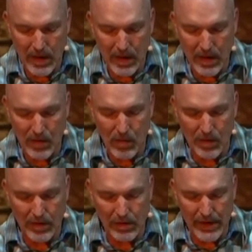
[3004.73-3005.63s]
in order
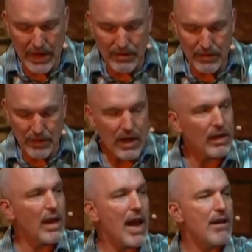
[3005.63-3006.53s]
to live a
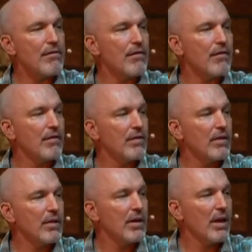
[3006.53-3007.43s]
life
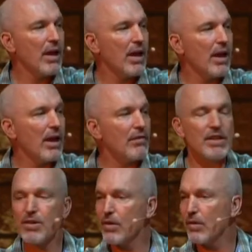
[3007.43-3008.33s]
of
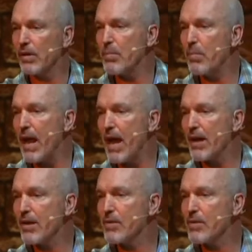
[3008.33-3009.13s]
eternal impact?